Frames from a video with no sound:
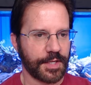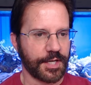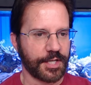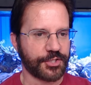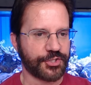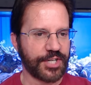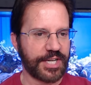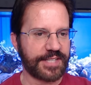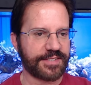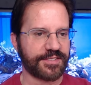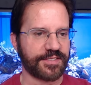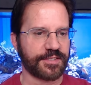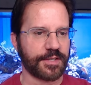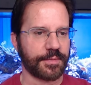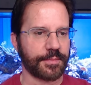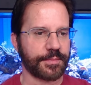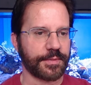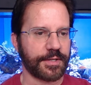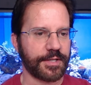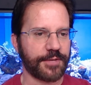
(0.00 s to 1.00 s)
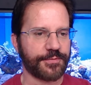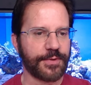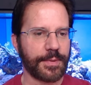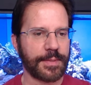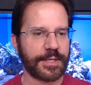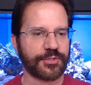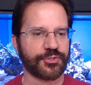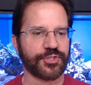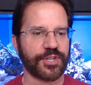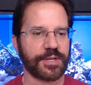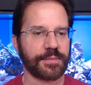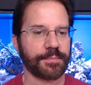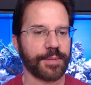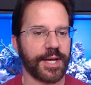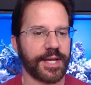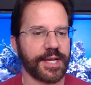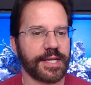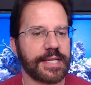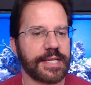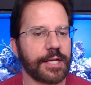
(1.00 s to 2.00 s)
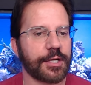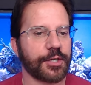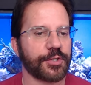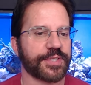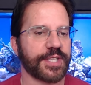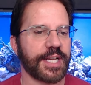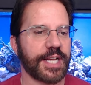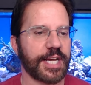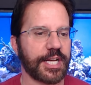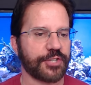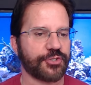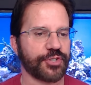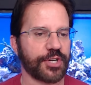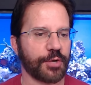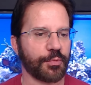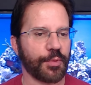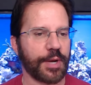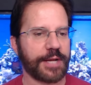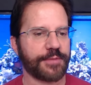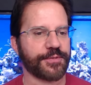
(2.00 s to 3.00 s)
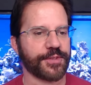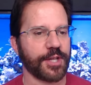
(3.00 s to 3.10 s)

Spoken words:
Jake says, if I'm interested in buying a yellow tang, should I wait for the